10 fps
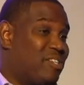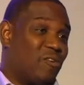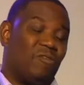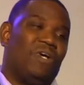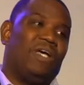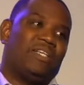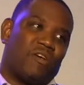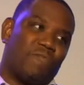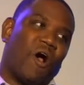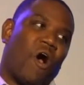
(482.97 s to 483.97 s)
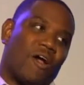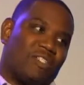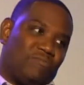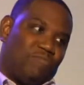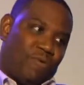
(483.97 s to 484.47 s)
So it's going to be
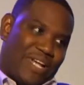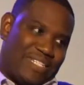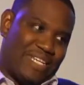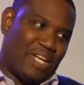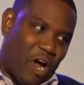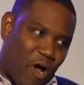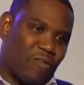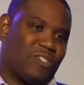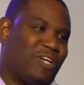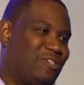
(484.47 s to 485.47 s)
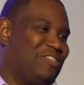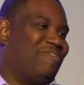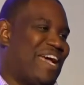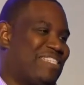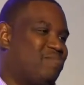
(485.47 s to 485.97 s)
hard-pressed to get all those one hundred
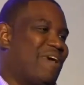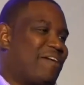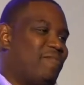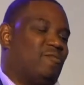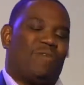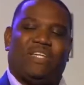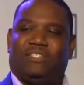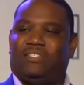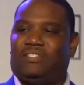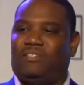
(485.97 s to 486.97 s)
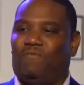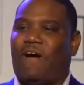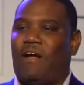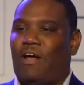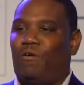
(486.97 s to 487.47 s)
devices back to those patients
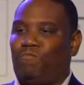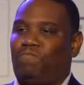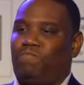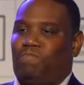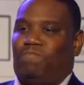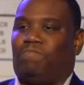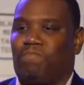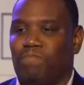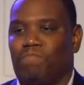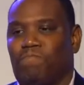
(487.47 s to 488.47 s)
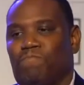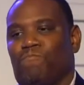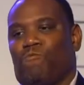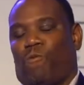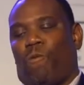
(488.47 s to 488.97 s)
for our help. So I have a
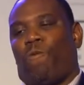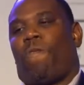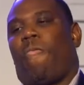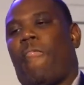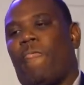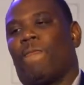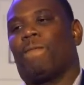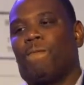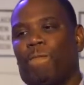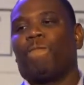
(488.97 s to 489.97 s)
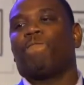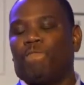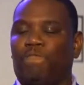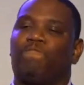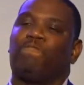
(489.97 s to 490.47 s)
question about both onboarding
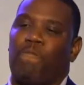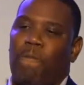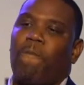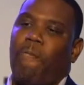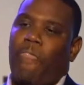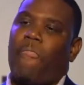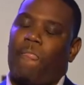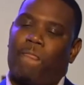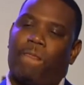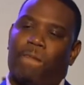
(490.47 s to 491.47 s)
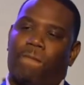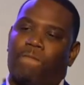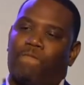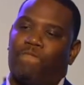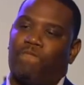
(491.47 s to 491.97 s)
and churn. So what does it
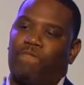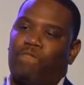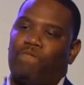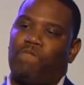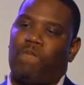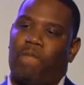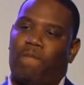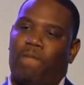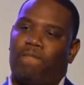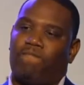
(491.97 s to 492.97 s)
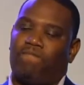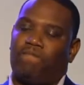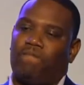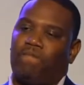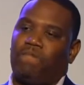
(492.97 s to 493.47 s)
take for you to onboard
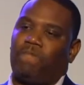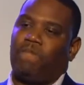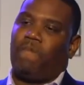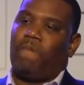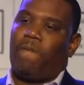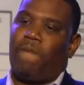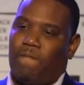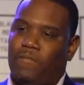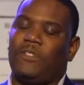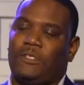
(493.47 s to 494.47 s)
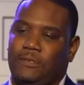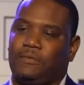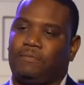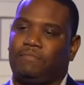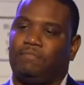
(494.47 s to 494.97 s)
new partners, right?
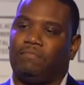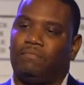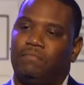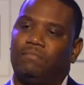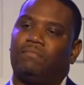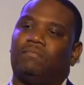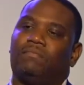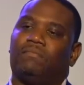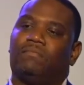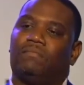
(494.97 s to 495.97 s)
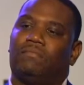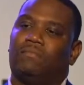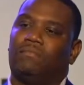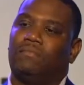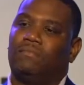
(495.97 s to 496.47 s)
And also, how many have you
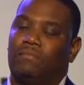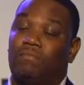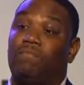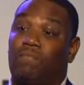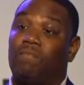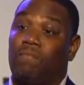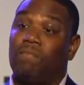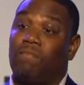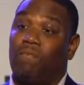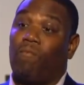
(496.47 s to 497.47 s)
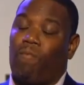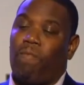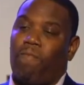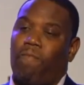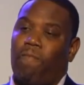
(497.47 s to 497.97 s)
lost in the past so far? And
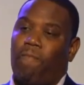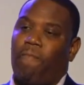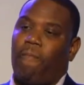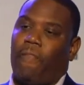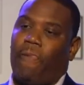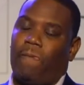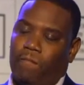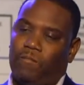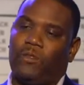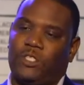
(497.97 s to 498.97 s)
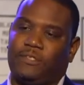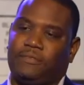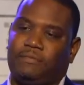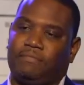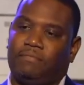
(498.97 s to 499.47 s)
if so, if any,
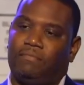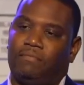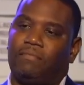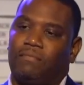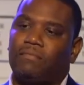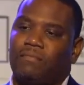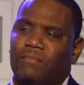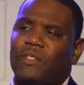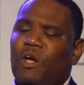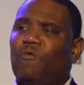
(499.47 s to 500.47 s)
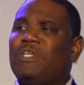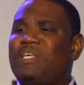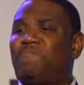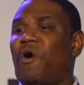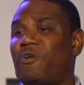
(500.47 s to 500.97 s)
uh, why? We
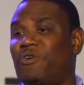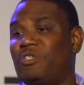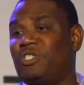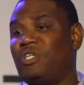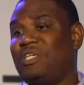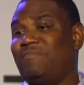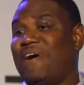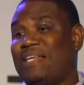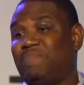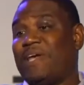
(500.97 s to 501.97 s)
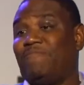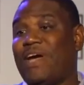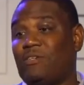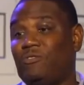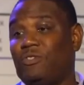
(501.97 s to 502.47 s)
say partners, the device
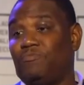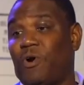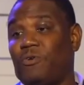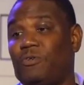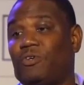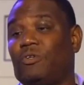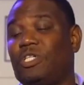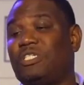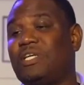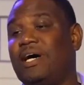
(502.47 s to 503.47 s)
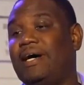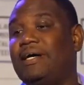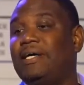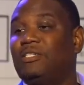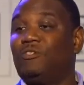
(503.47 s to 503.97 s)
manufacturers partners, or just uh,
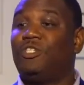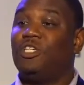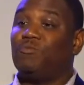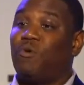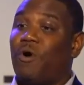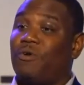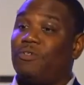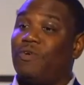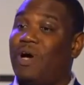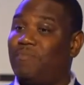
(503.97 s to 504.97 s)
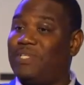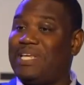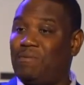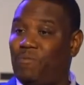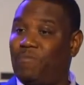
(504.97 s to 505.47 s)
strategic partners who help us
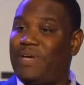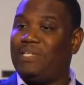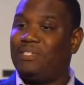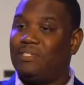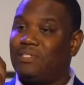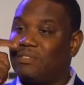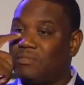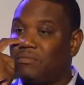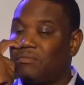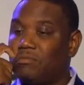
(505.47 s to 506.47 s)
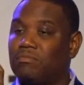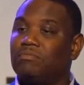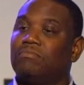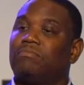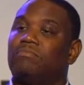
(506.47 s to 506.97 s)
get more patients? Uh,
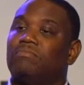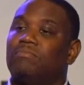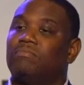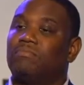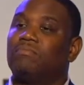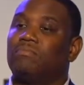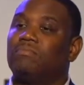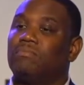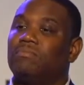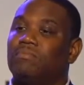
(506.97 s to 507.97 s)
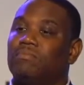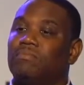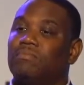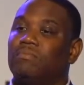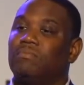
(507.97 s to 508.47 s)
more pa the folks that get more
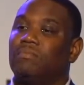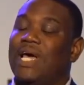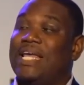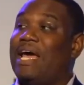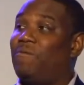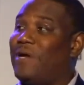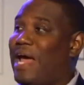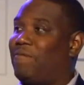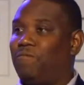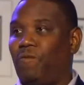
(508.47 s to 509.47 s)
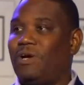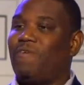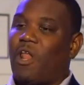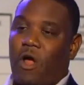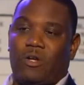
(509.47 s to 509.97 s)
patients. Yeah, we have one of
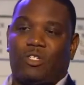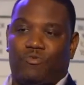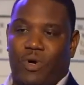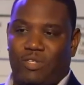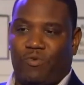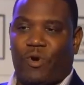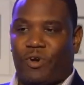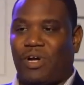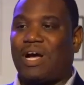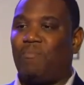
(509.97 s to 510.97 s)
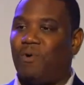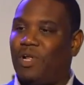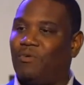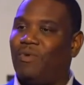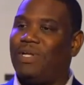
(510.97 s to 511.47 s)
our largest ones. We're working on a couple
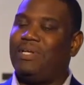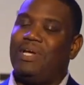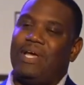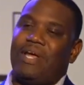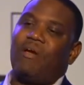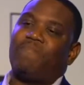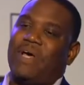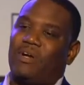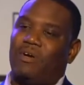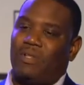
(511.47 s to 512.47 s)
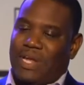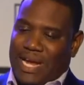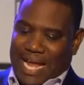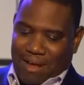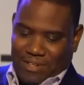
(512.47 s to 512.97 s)
other ones. Care Medical,
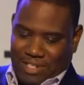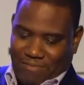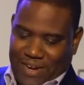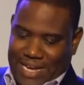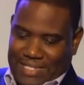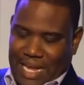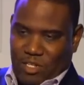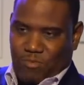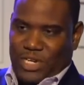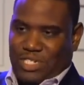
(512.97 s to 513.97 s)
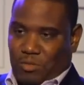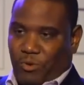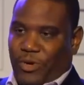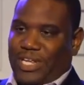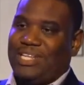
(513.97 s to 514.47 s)
they have a device that helps patients
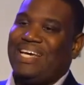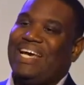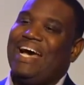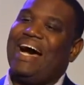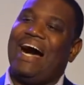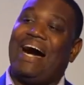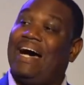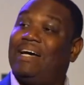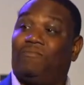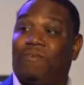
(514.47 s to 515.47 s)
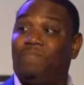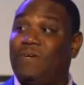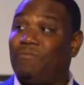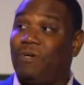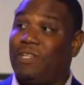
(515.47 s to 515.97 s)
breathe. Uh, we've
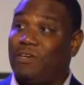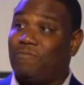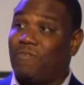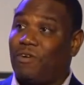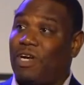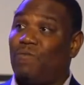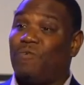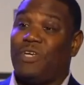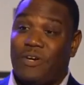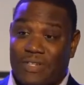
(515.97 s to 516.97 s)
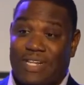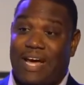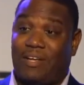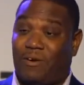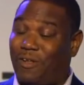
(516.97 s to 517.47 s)
been with them for a couple years
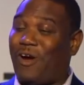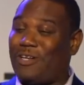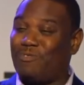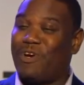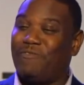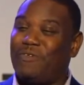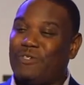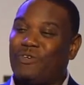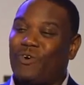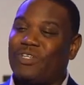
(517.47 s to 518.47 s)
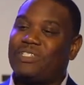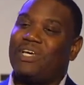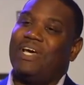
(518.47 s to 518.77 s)
now. They're our largest revenue source.